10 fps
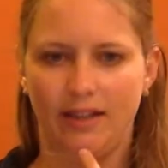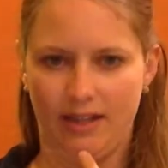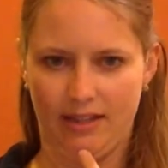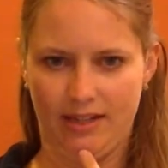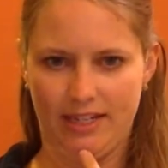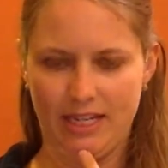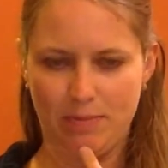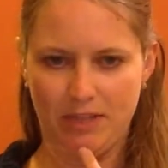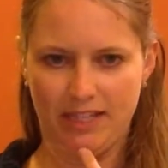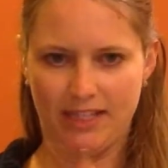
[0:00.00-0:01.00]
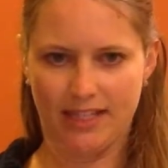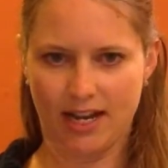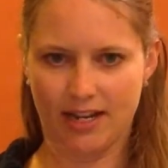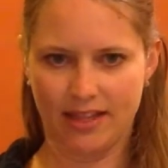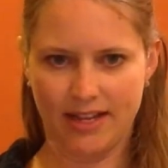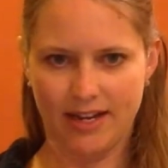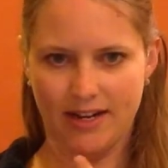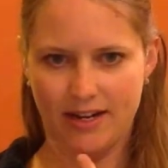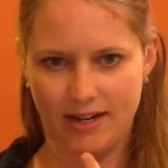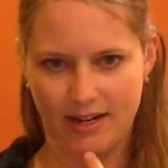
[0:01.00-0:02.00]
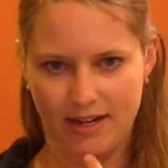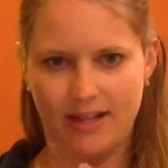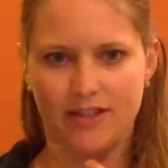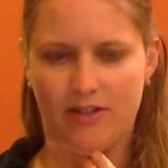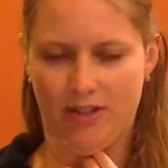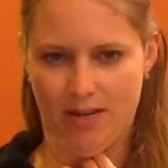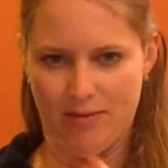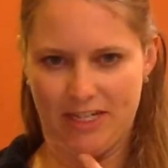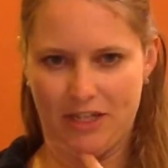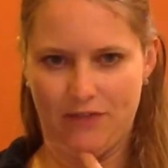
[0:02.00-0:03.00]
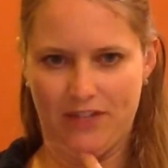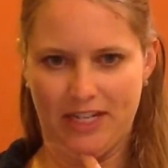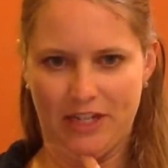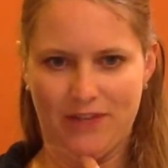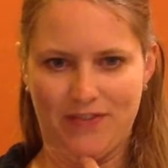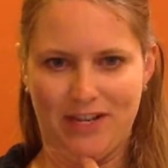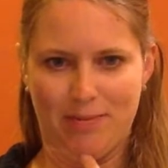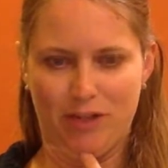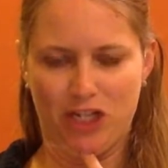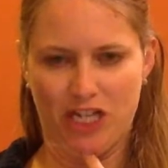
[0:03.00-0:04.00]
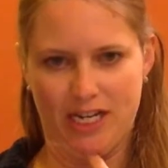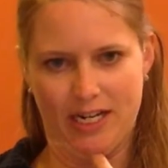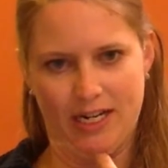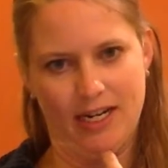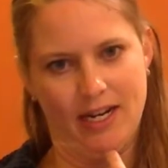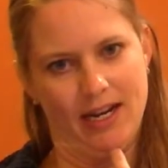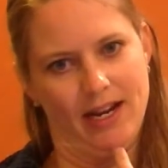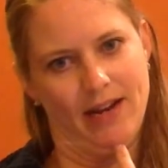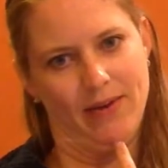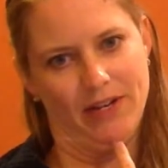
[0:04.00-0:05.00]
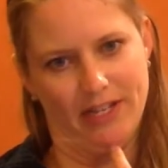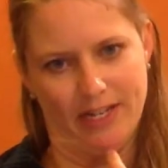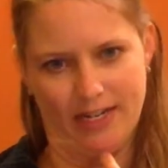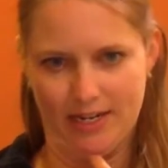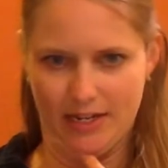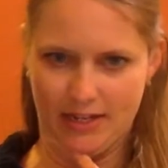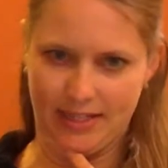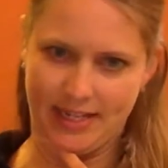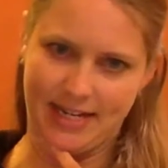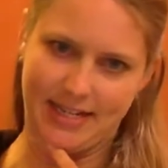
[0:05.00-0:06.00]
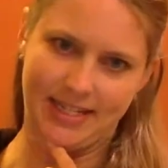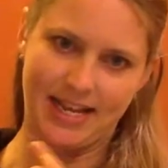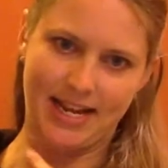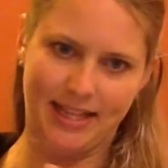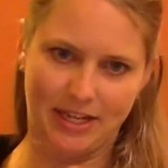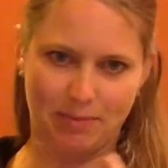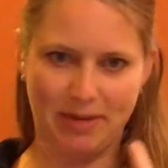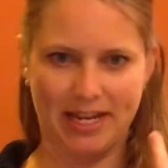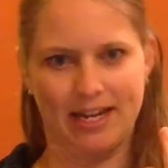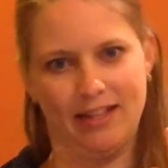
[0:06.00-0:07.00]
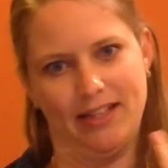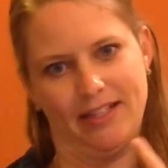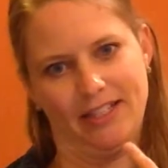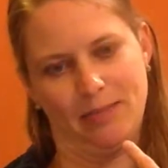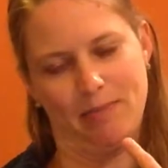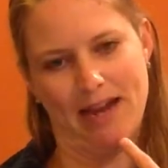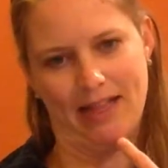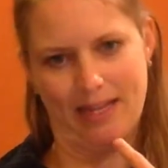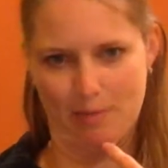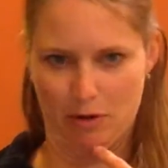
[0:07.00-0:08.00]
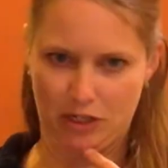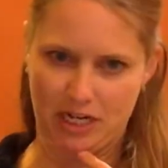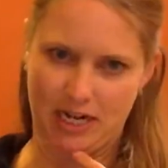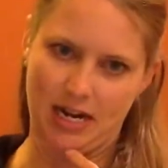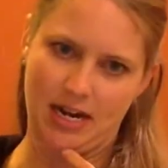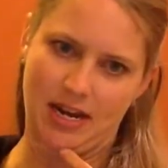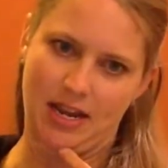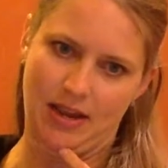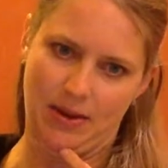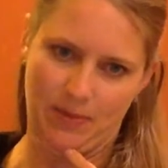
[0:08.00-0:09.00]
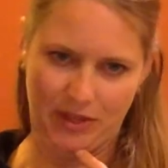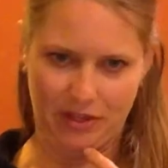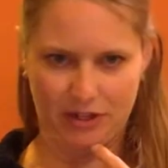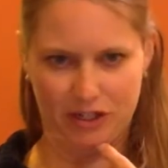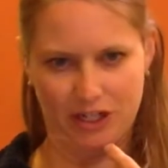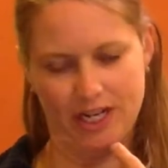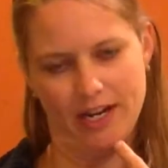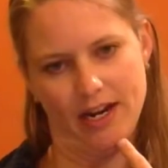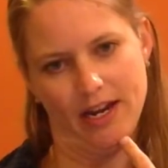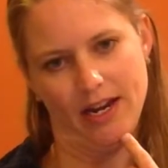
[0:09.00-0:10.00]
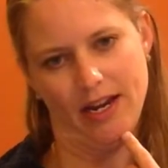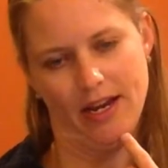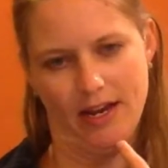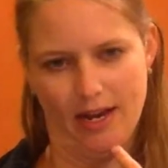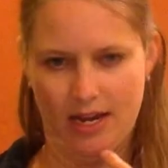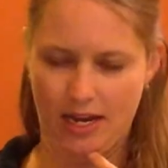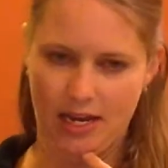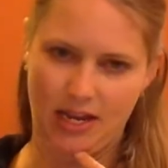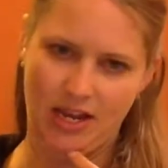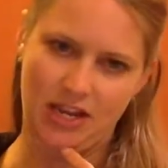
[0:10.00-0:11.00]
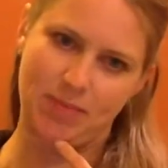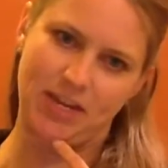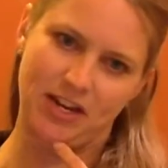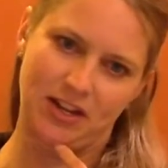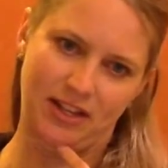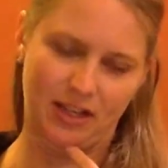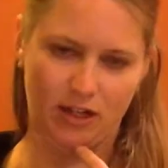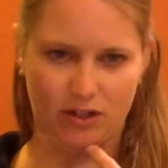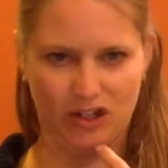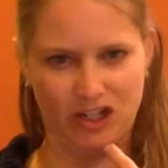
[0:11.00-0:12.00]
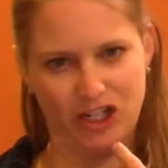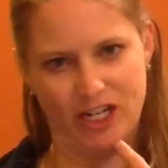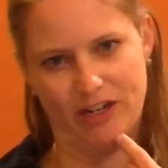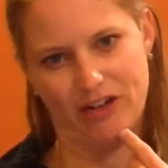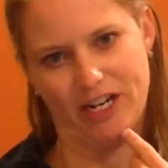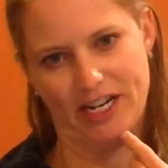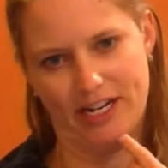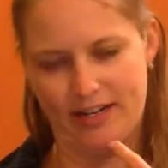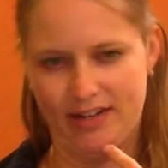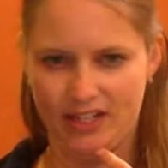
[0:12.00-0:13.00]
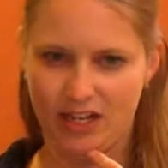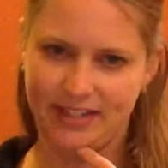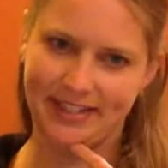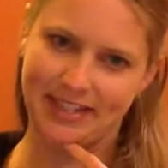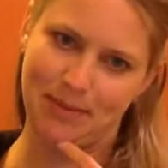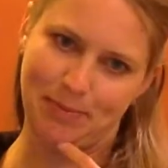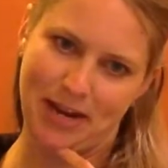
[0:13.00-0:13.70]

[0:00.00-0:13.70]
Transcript: And then keep a little tuck there. So almost like you feel like you have a double chin, and we're just going to tilt side to side like you're making a little smiling motion with your chin. You may hear a little crunching and creaking. As long as it's not